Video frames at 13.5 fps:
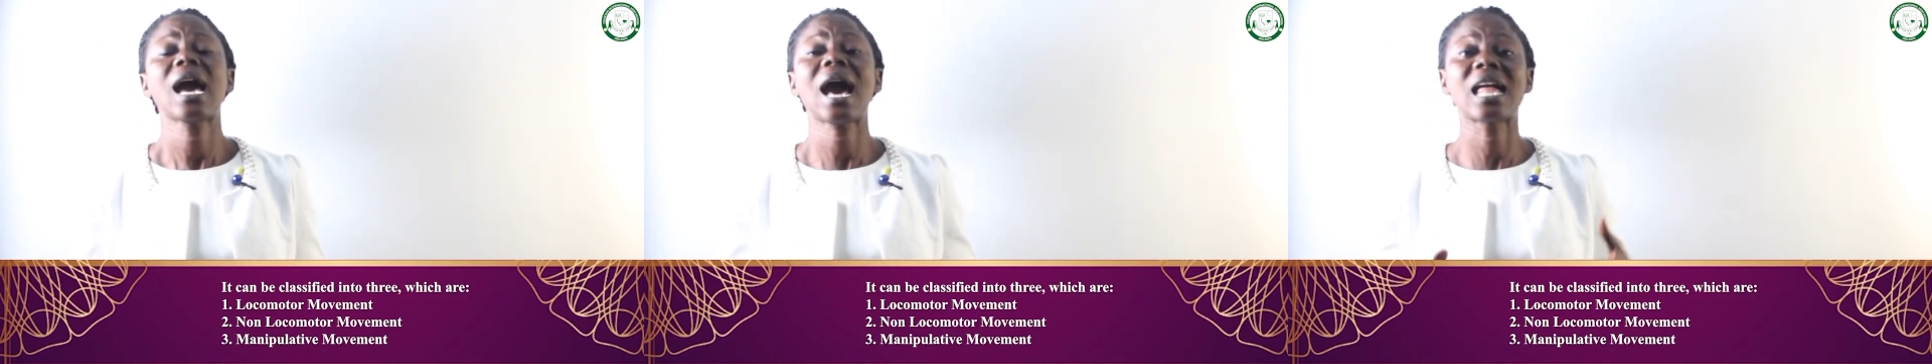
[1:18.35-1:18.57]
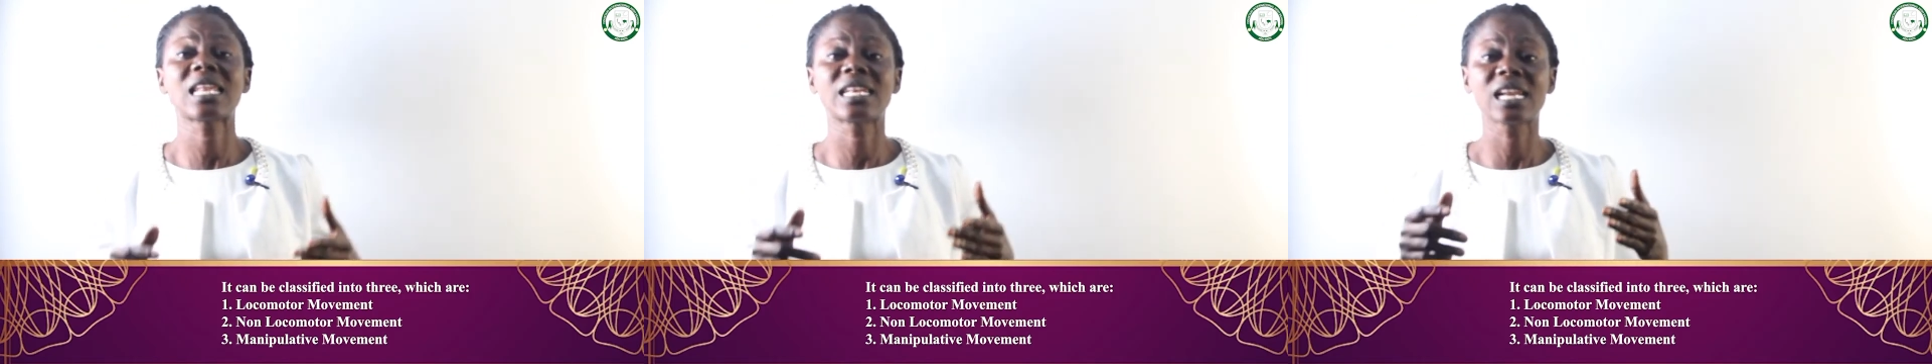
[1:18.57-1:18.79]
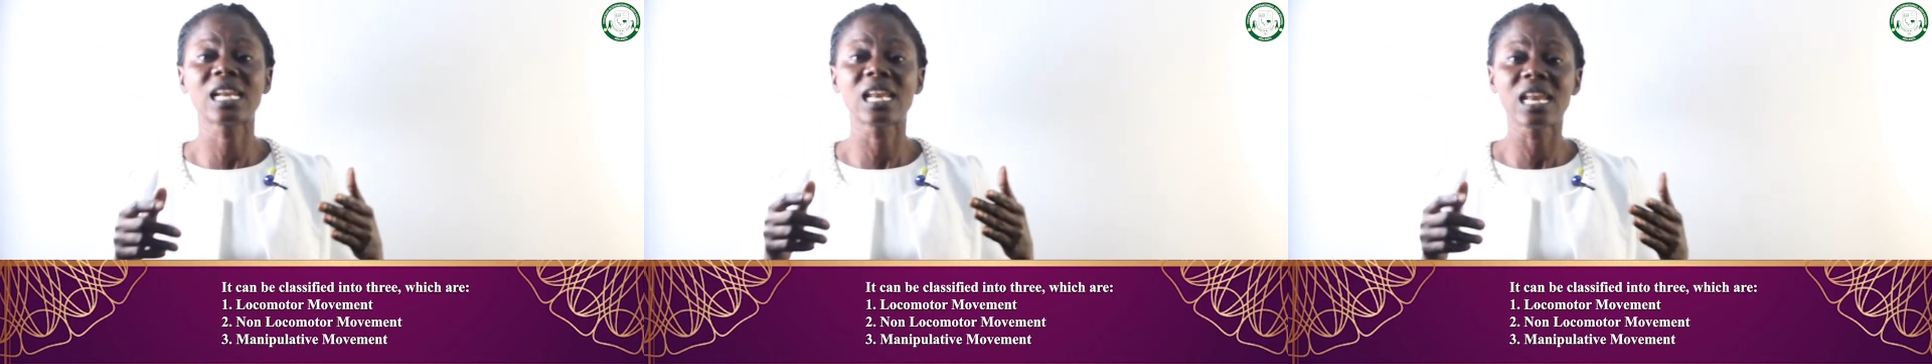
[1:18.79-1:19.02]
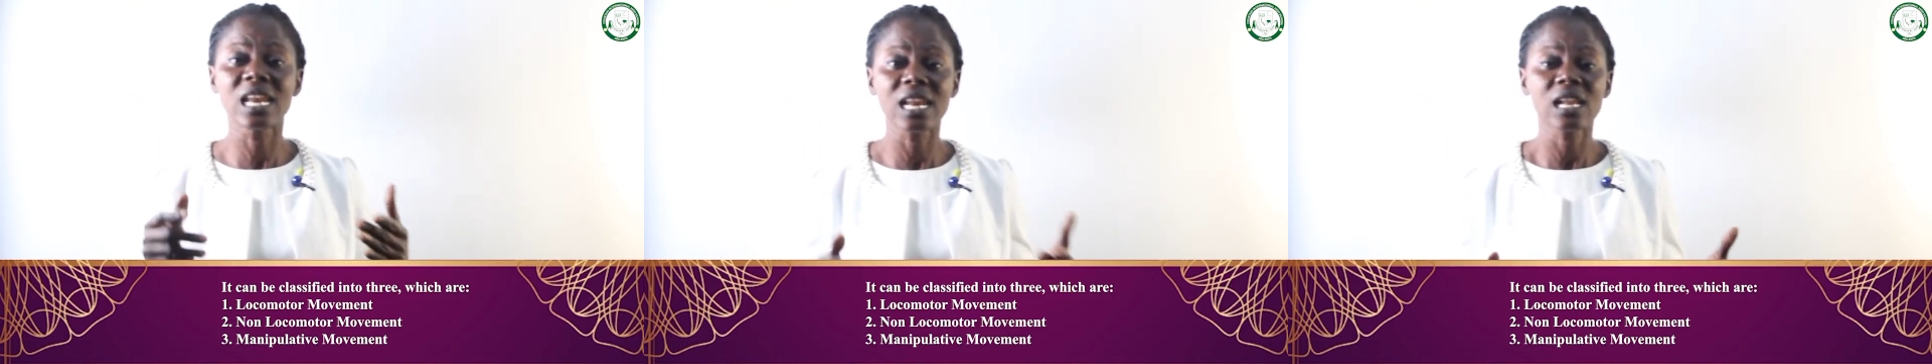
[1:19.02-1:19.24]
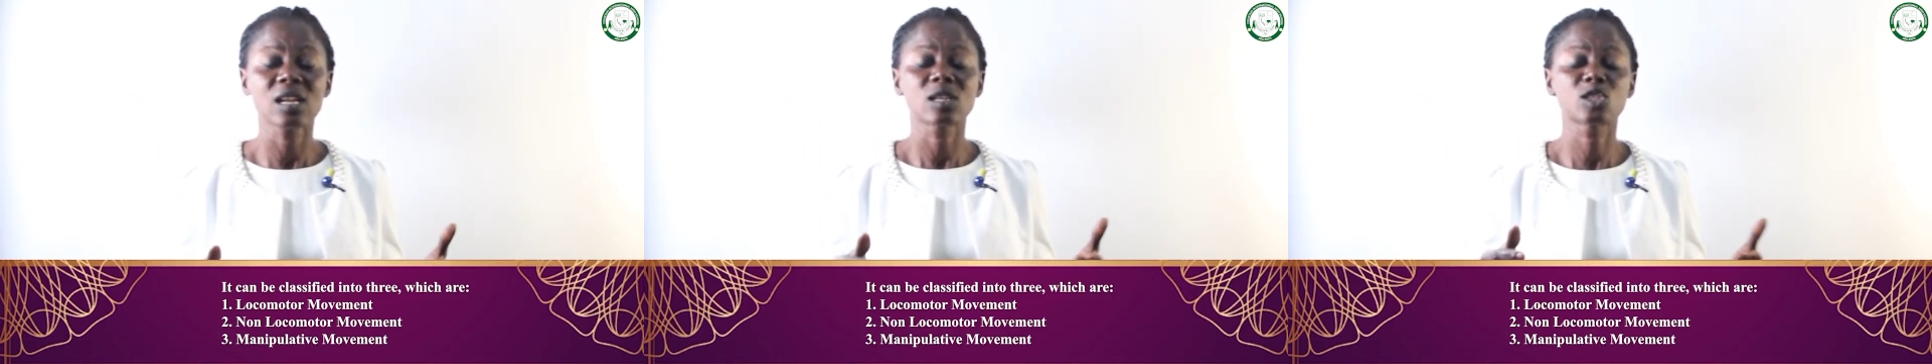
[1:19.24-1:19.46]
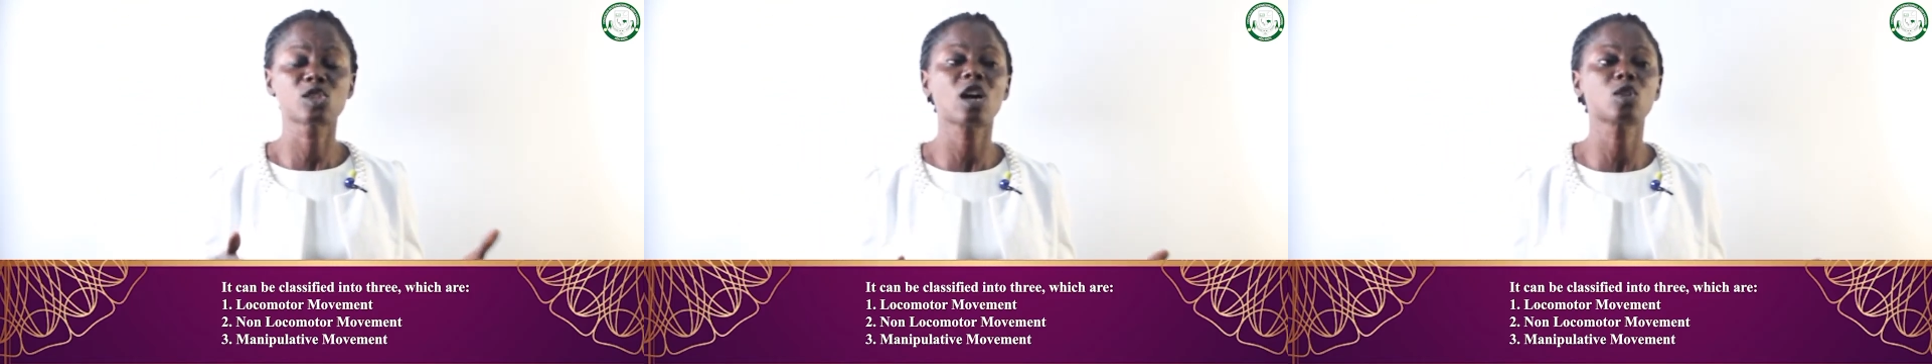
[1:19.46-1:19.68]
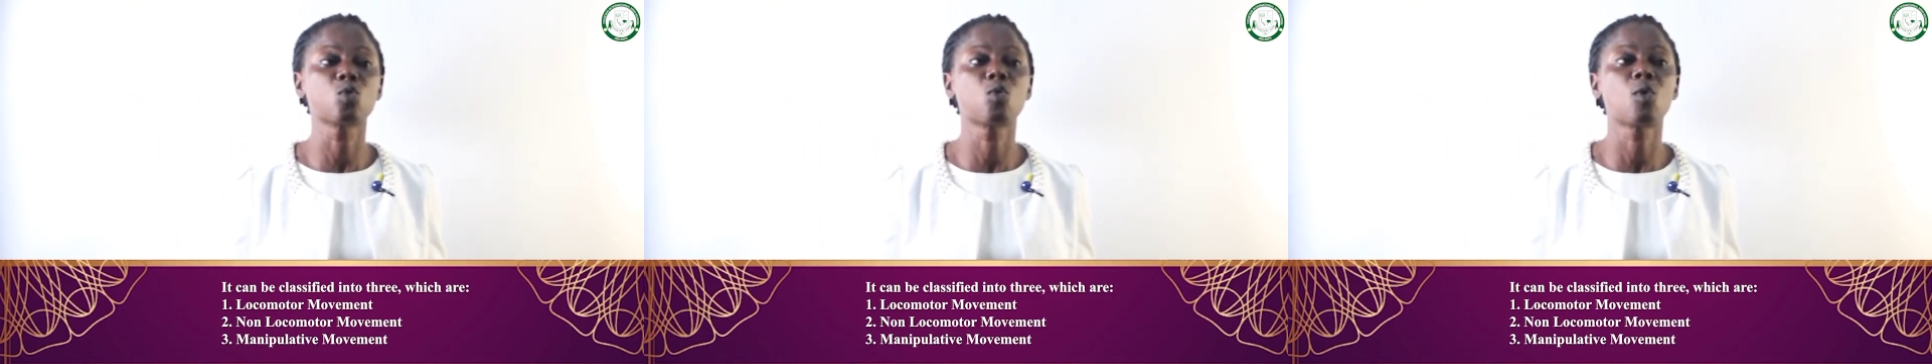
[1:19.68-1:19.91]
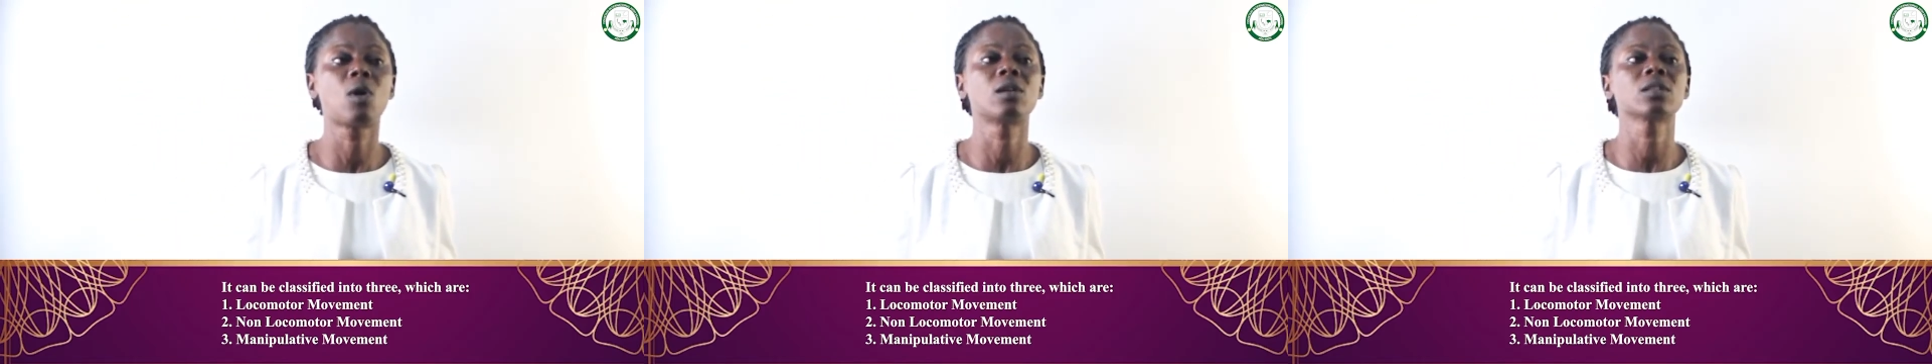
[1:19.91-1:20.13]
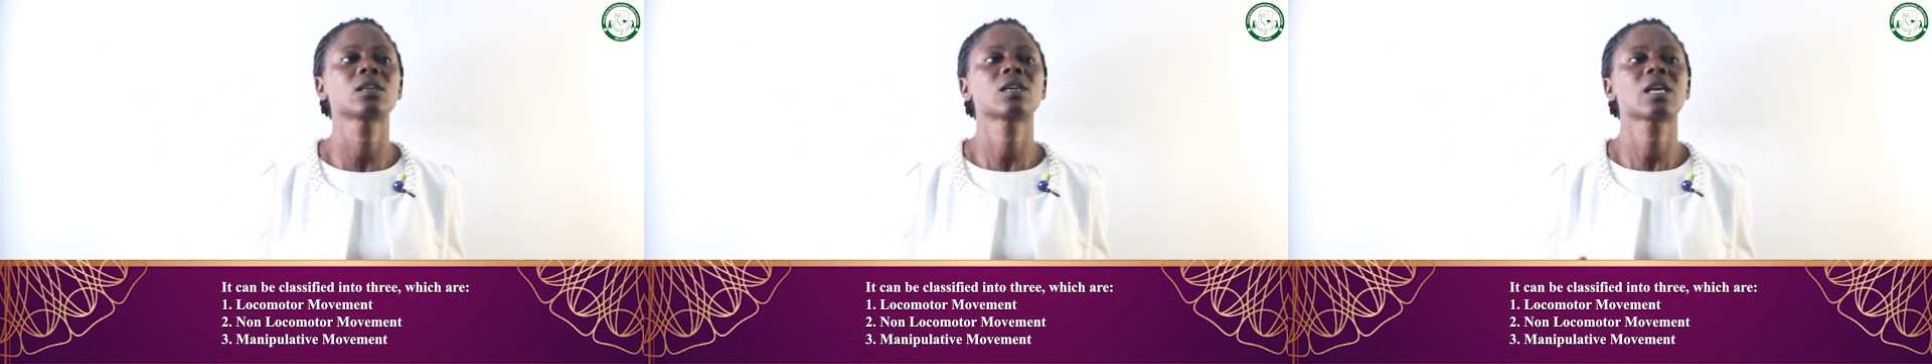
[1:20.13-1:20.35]
And the third
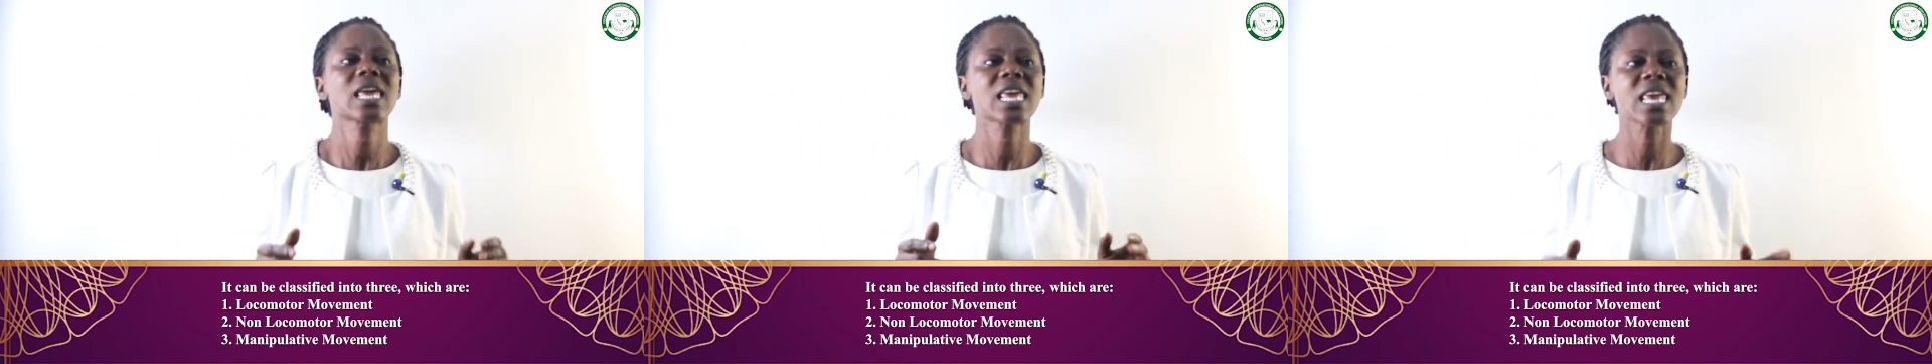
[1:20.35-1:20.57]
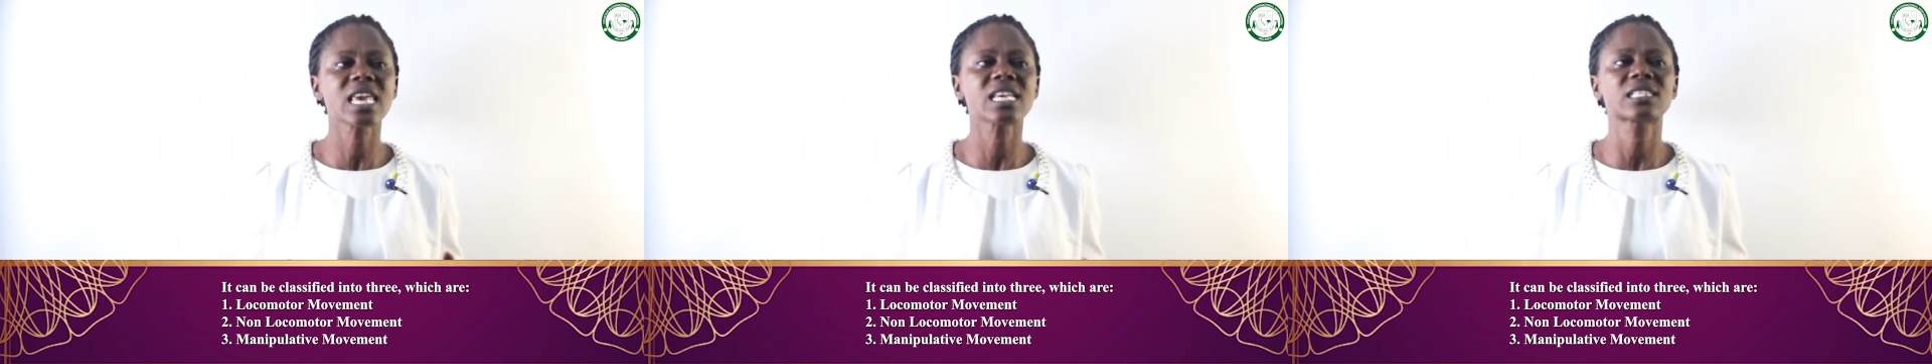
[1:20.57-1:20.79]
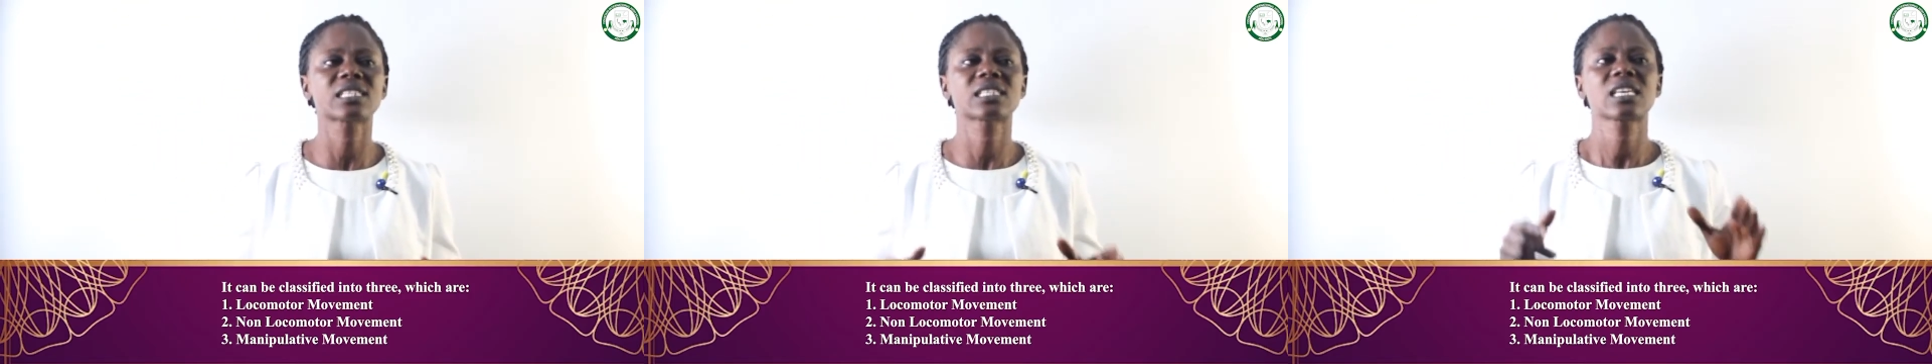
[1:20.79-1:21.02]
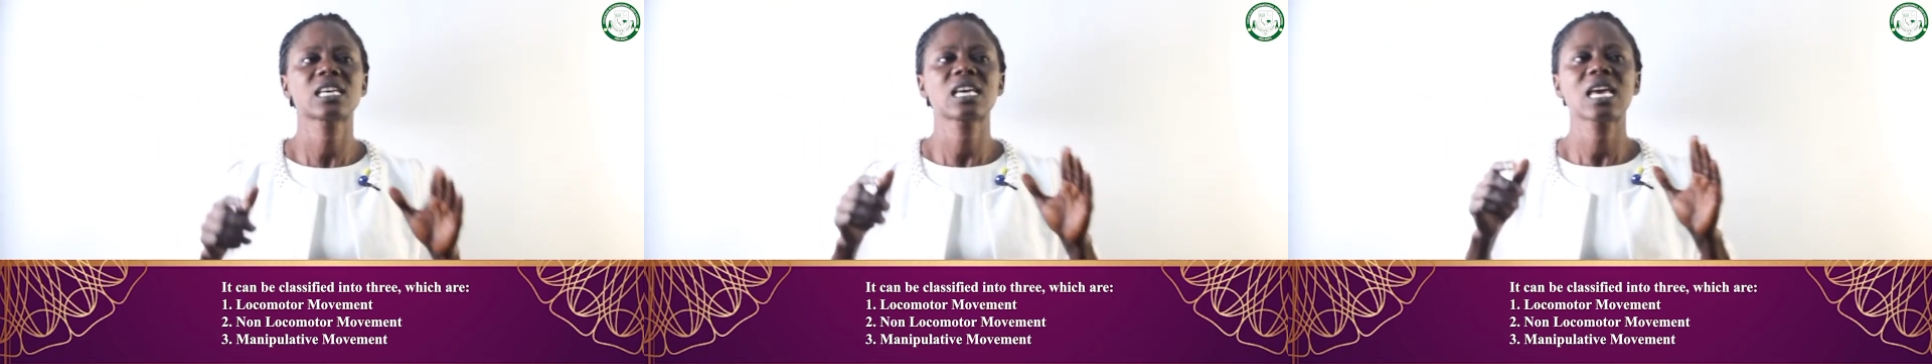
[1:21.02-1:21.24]
one is